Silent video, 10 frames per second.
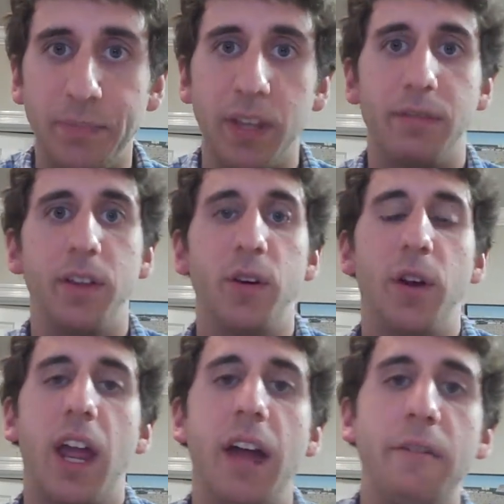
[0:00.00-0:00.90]
if they
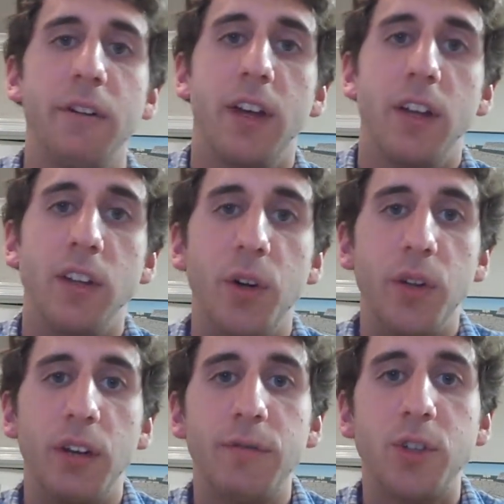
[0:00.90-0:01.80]
don't have
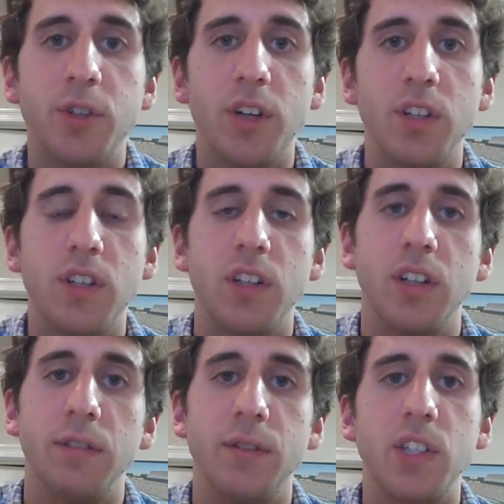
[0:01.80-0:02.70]
the infrastructure
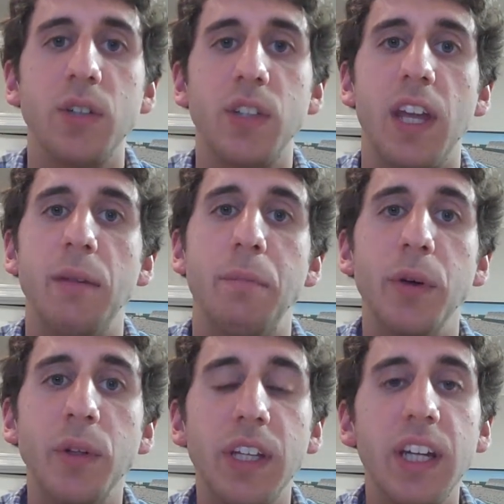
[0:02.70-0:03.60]
to facilitate
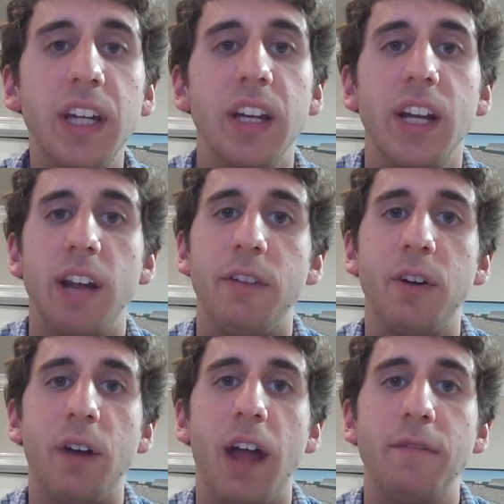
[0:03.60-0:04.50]
building it, if they
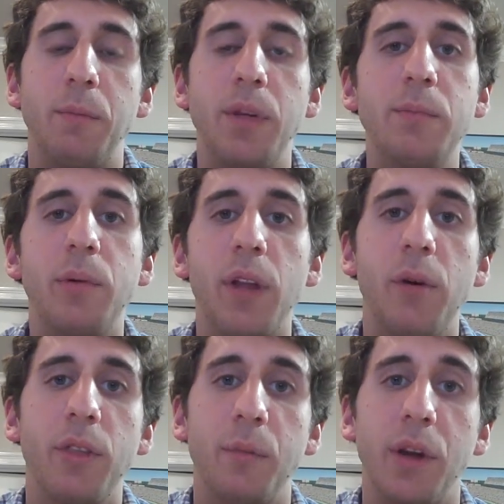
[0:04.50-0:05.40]
don't have the people there
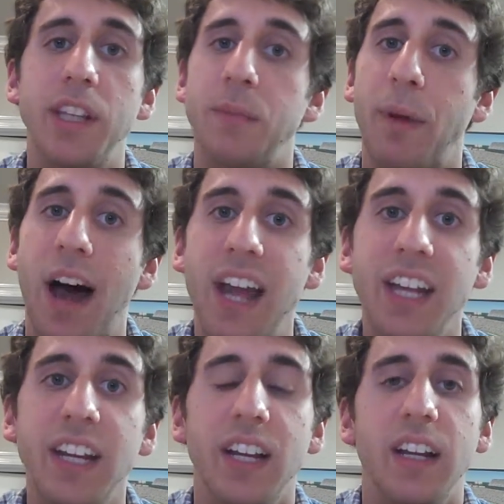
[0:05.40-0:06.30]
with the money to buy
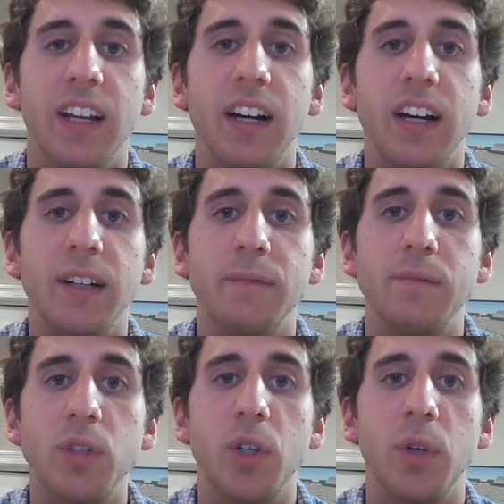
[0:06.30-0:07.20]
it.
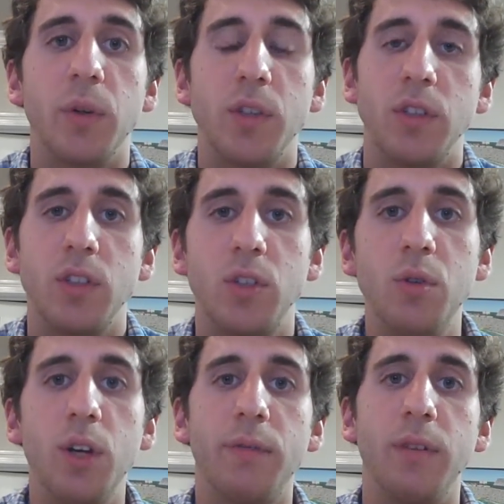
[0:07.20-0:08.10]
So there's
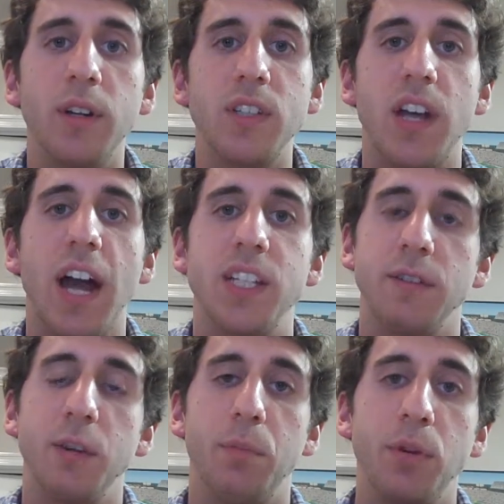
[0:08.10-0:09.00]
two different sides
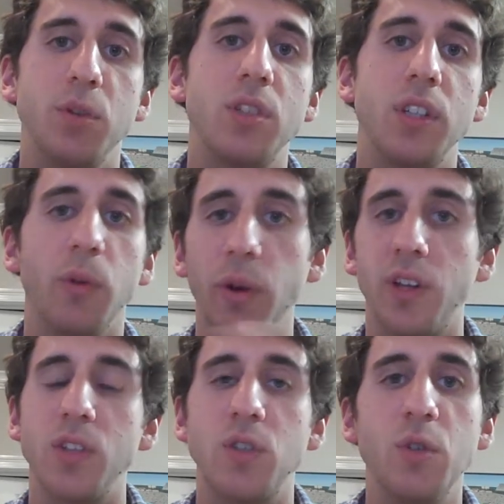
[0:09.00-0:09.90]
that you're producing or
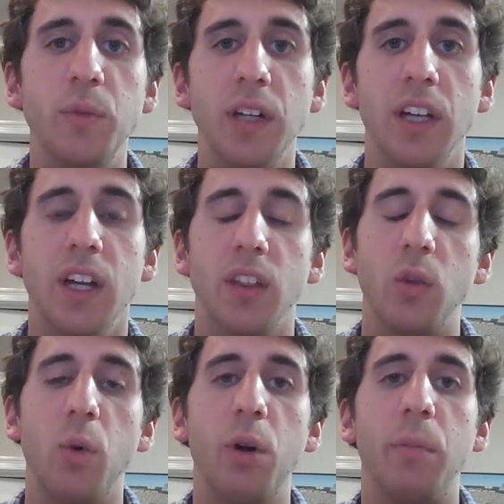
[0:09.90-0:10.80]
consuming.
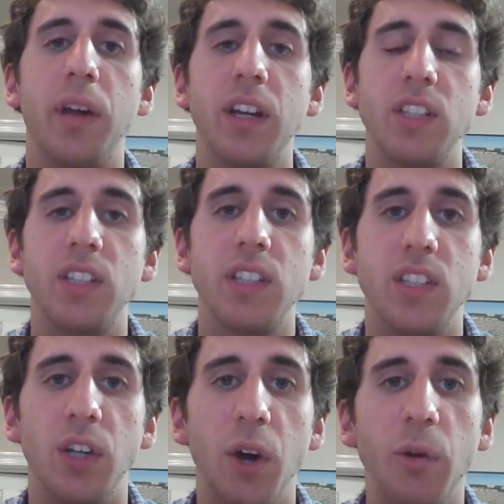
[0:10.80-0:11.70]
The World Bank seeks
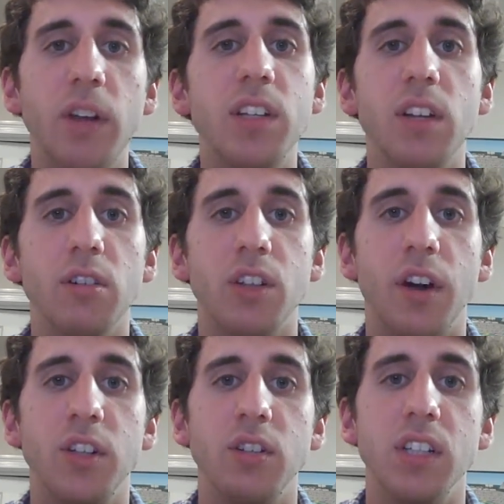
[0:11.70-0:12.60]
to go into those
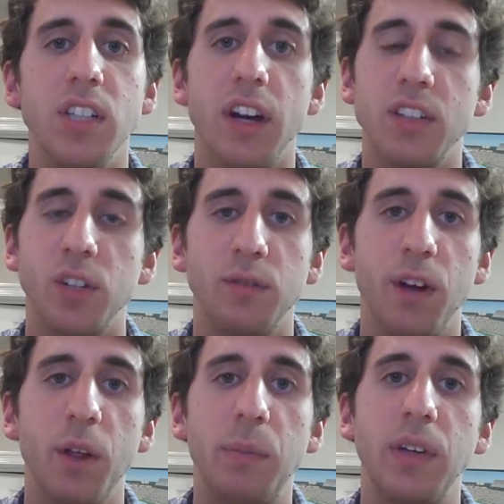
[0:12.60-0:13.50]
countries that are still
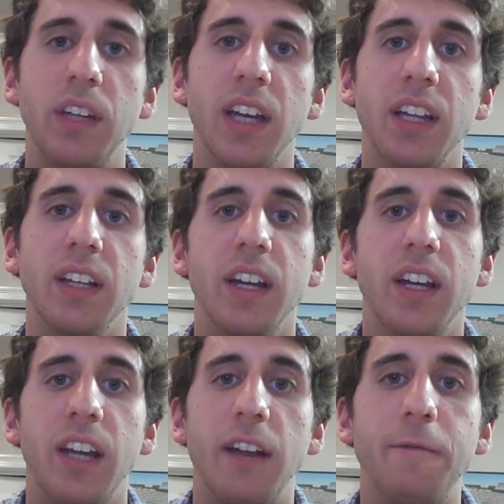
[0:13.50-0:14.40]
developing
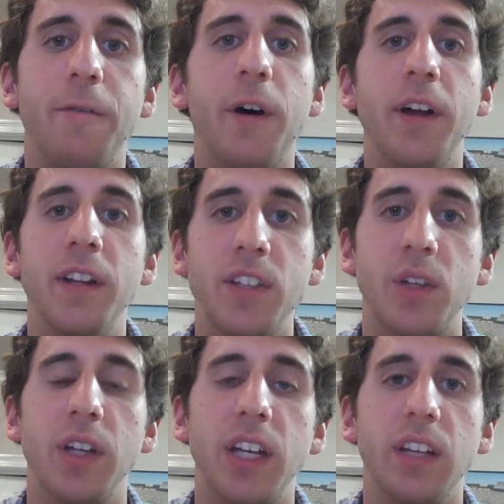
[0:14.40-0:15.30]
and fund
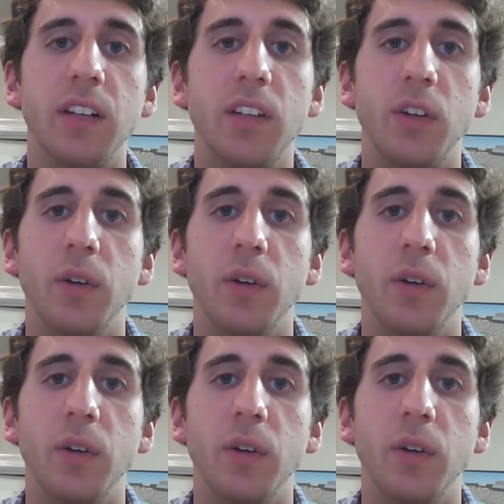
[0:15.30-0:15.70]
so they can